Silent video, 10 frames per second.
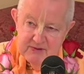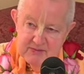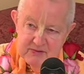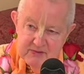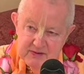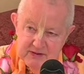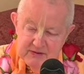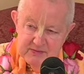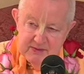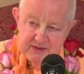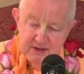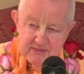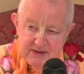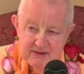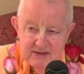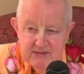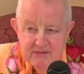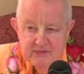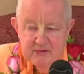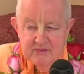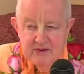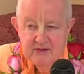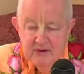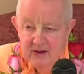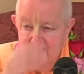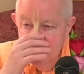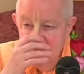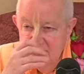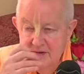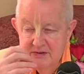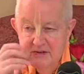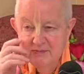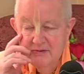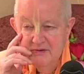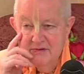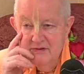of ignorance predominates, even for a mode of goodness person.